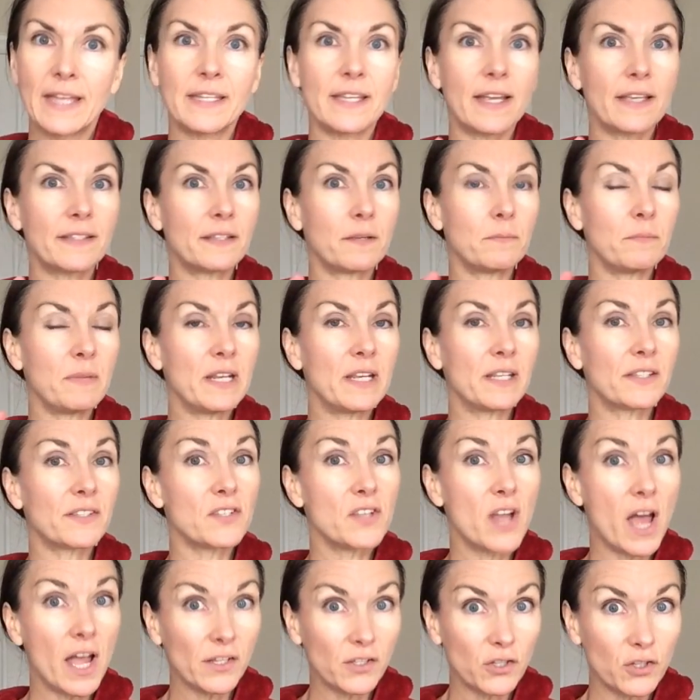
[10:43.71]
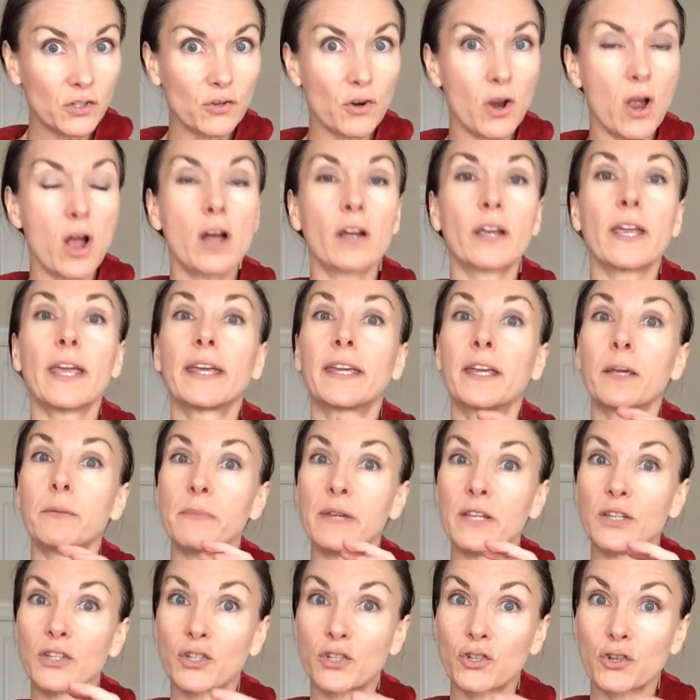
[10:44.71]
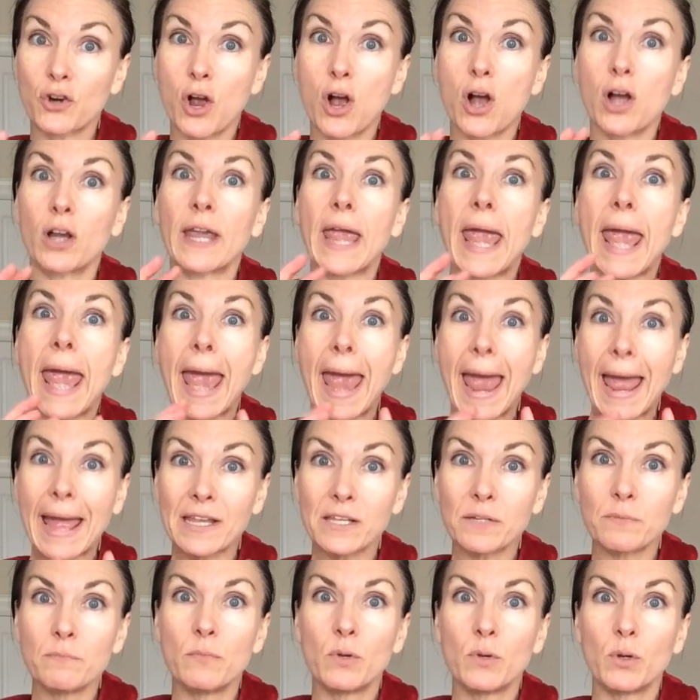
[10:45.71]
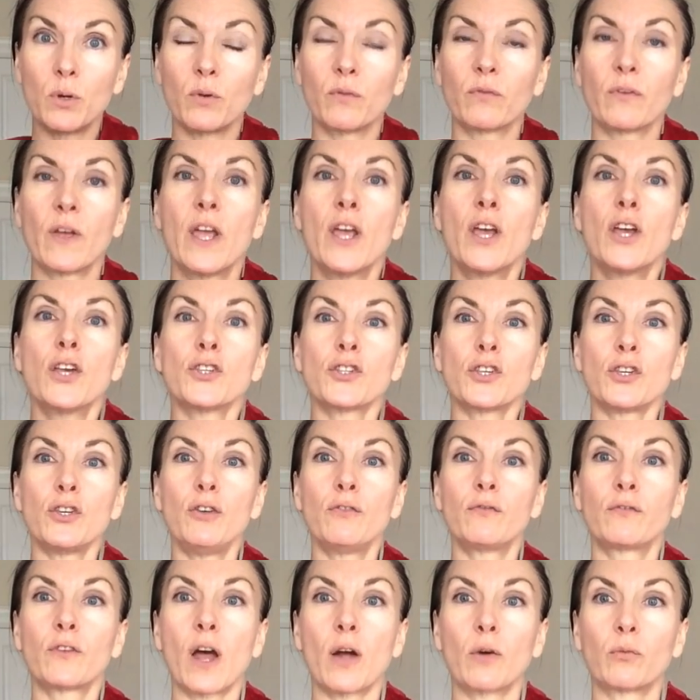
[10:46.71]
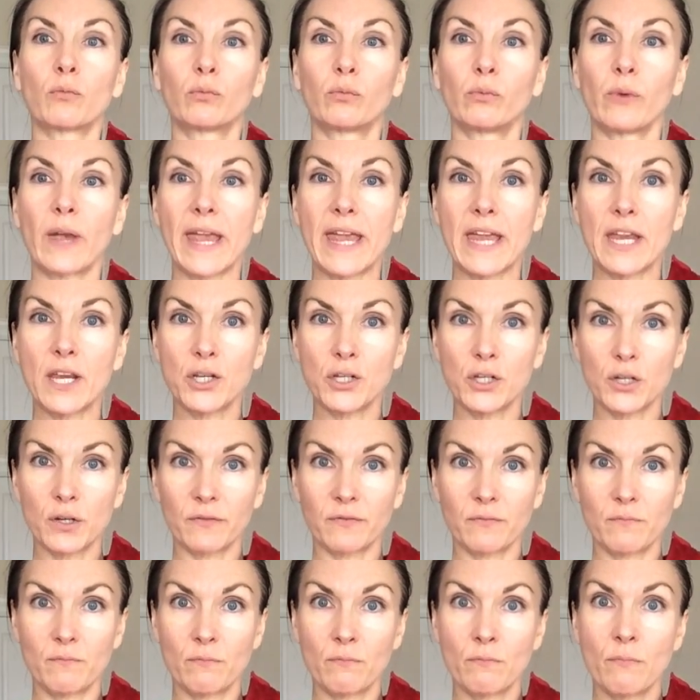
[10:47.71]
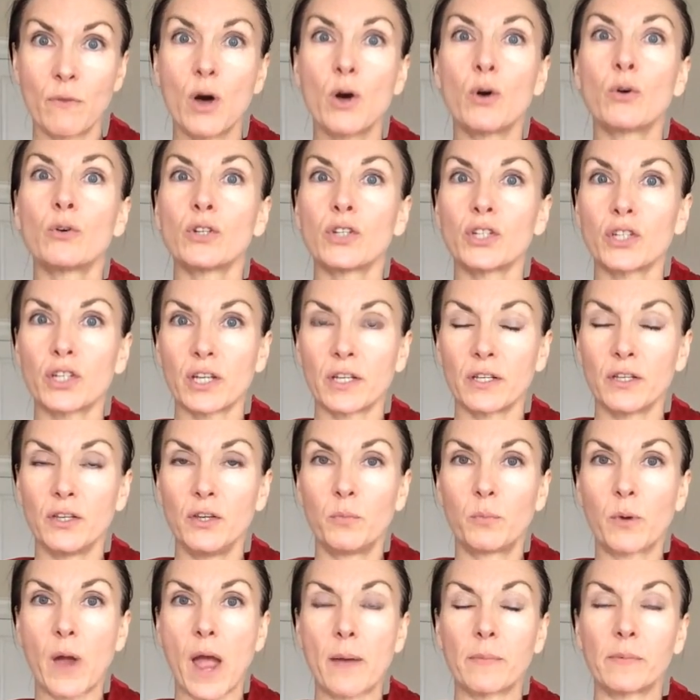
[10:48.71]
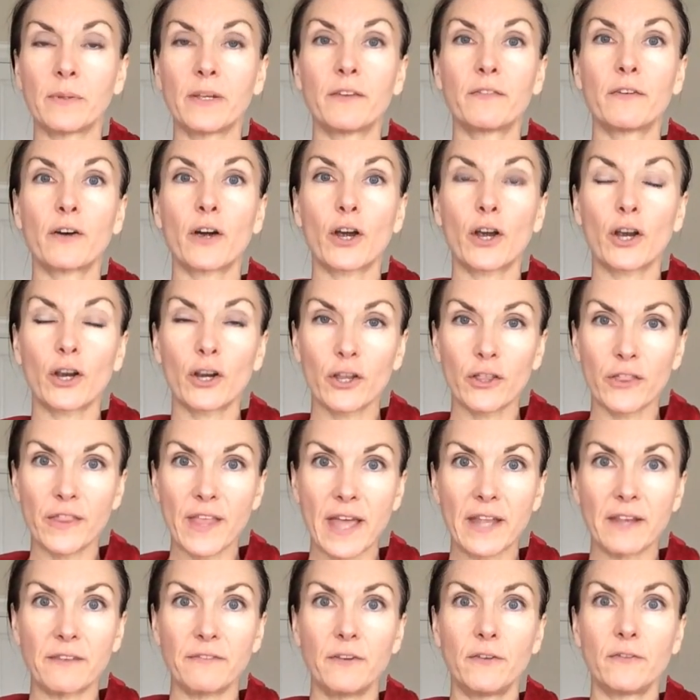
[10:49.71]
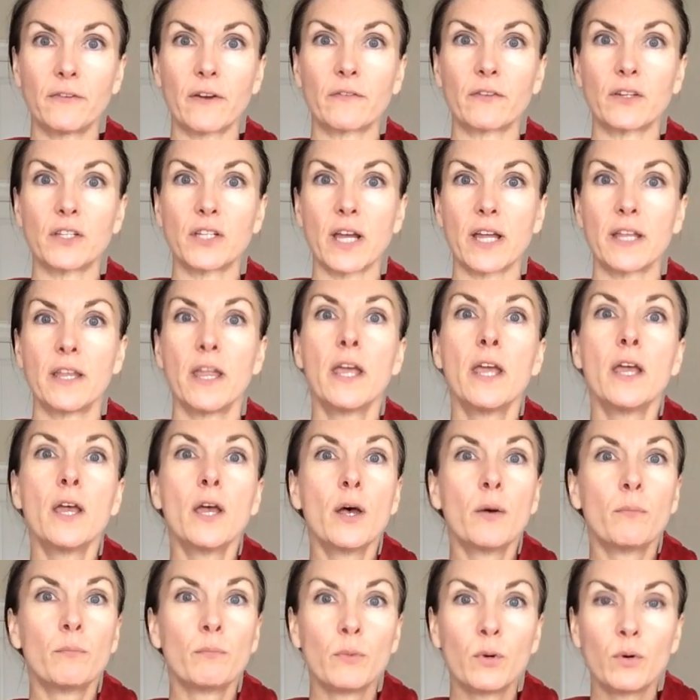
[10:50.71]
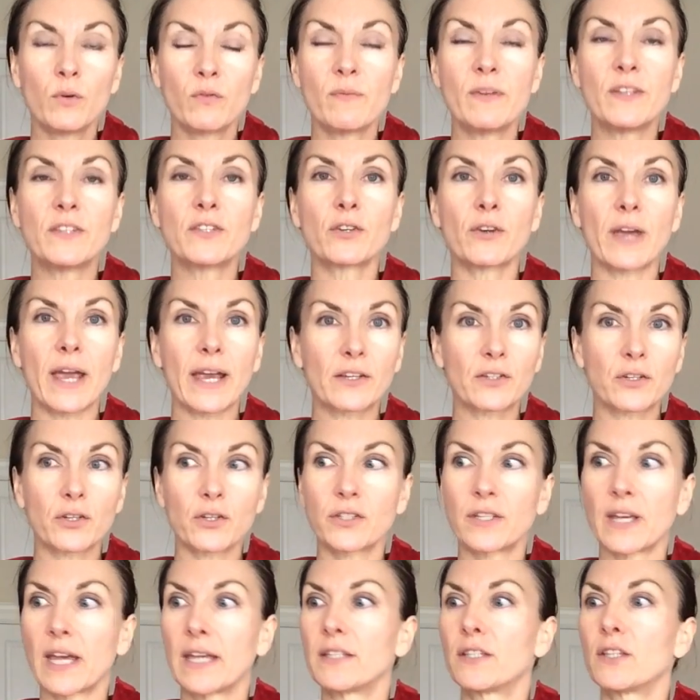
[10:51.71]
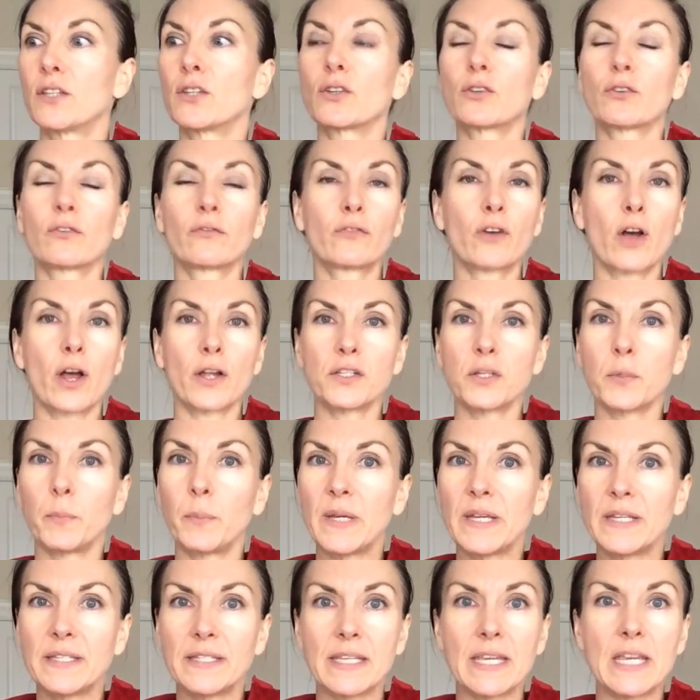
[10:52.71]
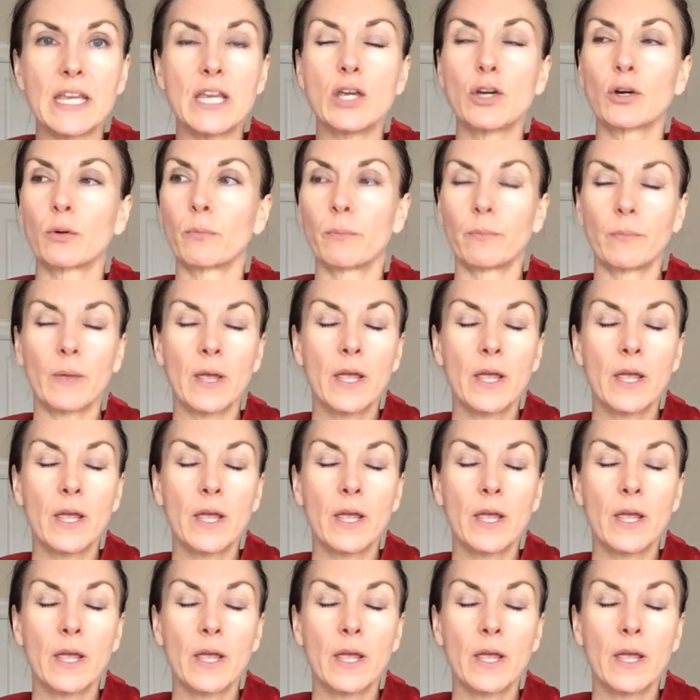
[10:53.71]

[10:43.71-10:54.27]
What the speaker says: Doesn't mean it's not strong. It can be strong and move. So you've got range of motion. You probably have heard that if you've ever done movements or exercising or gone to PT or